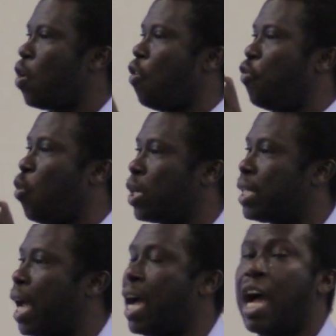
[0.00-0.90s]
of
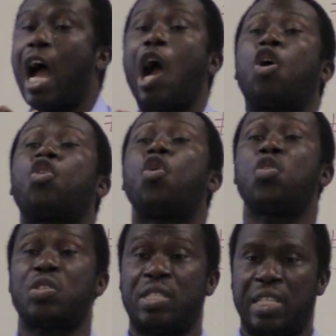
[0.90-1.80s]
water
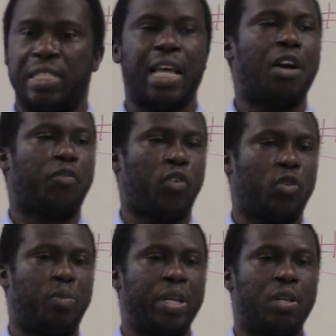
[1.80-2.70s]
across the entire
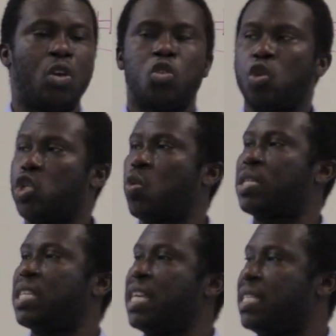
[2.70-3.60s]
floodplain. So it
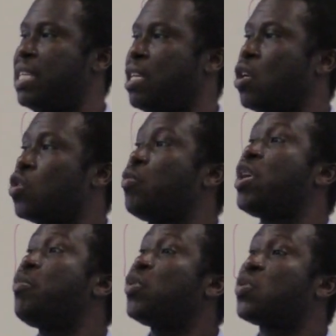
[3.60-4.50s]
was easy to be
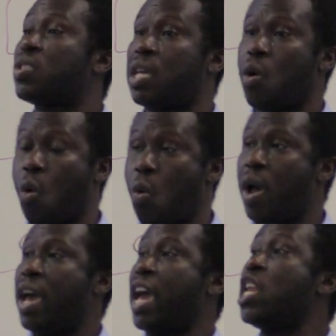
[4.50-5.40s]
able to say, oh,
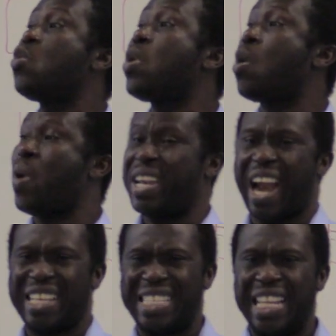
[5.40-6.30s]
anywhere where
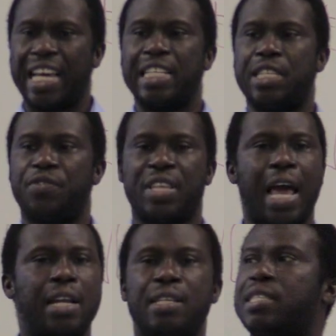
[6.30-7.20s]
there is negative
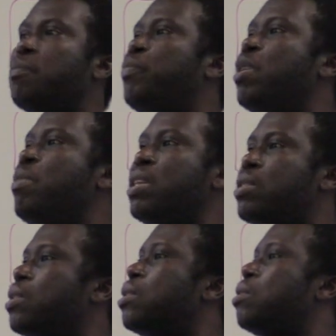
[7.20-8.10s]
sign simply
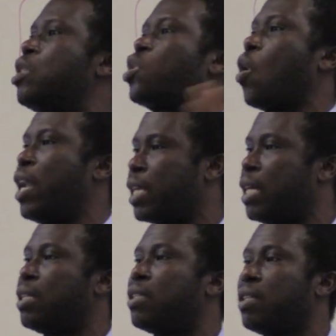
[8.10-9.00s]
means it is
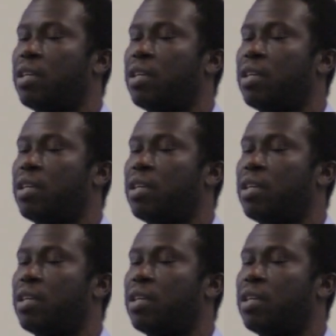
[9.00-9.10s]
disconnected.